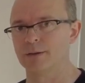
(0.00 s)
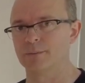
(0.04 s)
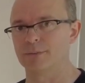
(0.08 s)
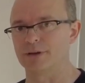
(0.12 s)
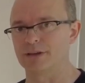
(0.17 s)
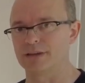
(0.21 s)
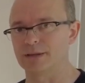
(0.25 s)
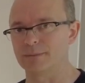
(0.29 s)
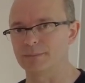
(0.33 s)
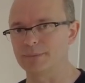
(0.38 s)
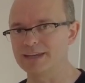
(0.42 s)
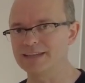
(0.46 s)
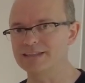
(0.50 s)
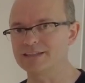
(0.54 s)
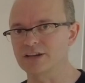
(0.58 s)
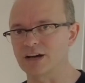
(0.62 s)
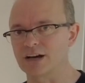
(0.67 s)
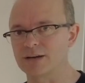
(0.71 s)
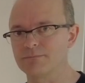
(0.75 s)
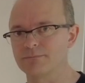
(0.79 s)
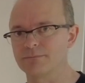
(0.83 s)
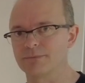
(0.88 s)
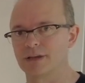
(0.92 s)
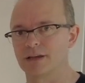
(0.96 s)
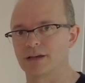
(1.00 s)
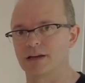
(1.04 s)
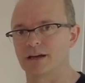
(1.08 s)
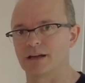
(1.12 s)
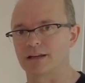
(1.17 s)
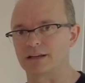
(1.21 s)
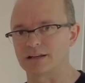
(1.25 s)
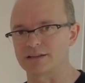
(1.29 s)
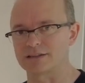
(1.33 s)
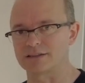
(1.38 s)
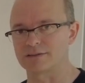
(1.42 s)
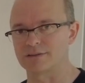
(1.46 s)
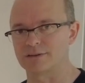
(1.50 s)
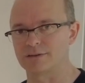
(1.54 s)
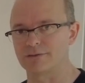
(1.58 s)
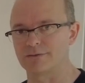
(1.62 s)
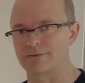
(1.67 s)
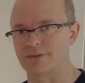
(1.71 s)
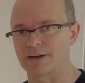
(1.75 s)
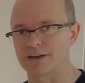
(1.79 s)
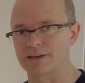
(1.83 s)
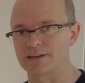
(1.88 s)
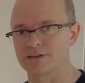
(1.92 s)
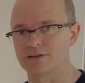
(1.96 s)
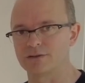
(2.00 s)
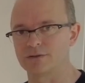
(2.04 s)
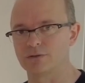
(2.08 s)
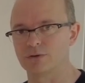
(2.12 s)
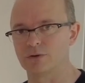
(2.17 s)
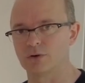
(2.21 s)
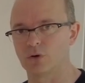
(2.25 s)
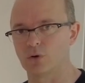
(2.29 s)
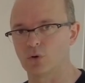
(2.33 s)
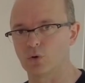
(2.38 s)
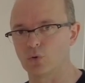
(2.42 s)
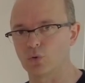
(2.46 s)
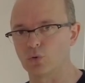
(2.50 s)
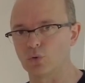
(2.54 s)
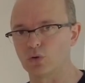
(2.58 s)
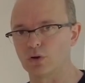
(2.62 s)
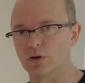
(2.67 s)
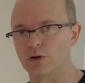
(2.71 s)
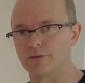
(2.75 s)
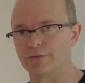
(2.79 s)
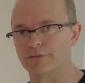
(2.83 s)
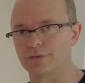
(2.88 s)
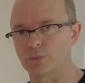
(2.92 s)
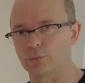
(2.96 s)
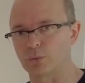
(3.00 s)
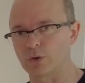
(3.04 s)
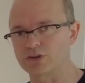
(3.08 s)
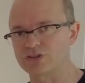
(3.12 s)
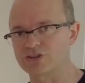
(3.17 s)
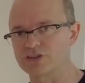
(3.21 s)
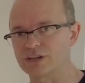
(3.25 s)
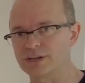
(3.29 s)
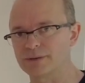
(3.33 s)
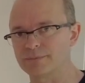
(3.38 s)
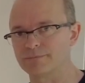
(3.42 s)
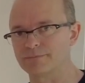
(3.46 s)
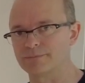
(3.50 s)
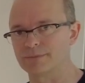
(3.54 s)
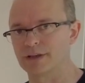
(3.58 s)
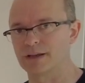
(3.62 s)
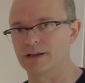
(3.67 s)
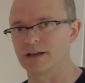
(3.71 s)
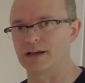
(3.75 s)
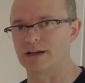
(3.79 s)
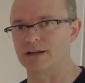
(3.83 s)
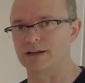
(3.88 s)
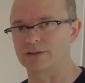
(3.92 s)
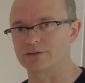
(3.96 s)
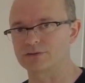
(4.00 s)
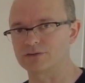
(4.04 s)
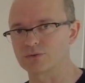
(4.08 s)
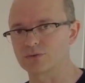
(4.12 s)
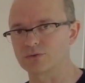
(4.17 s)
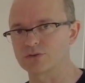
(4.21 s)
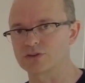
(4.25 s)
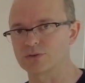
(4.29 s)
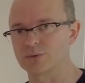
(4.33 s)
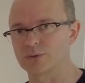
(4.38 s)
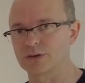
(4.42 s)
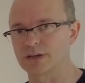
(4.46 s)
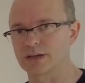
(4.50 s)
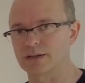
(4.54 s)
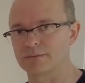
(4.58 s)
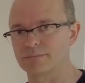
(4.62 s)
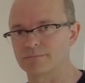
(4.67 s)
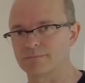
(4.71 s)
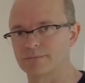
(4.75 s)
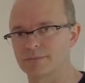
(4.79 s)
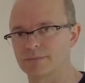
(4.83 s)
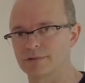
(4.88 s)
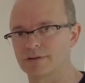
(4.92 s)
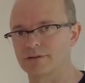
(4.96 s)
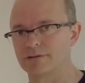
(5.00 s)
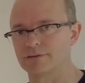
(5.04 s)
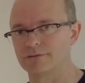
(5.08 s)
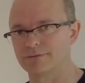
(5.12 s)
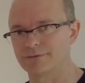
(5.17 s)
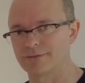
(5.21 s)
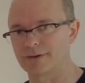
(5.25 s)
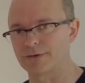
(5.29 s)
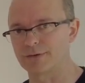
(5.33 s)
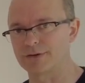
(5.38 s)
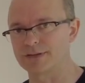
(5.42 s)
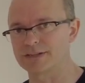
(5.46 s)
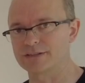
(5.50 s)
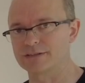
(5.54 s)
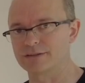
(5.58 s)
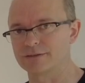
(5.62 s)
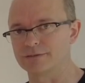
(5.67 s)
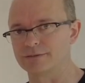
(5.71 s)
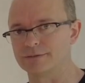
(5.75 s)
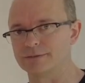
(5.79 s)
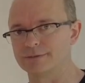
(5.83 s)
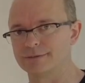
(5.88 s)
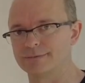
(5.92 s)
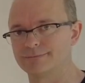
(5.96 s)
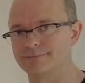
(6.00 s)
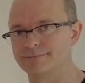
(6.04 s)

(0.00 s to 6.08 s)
But in the meantime, I'd like to thank you all for watching and I'll talk to you again very soon.